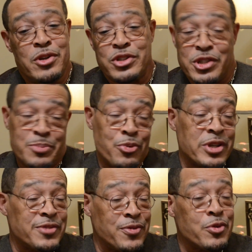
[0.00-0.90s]
just
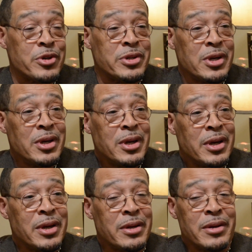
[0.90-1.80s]
press forward
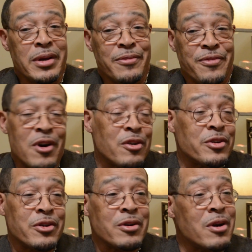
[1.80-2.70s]
and follow
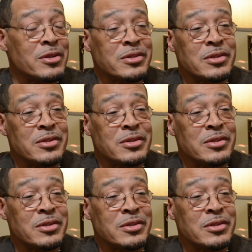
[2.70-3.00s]
their heart's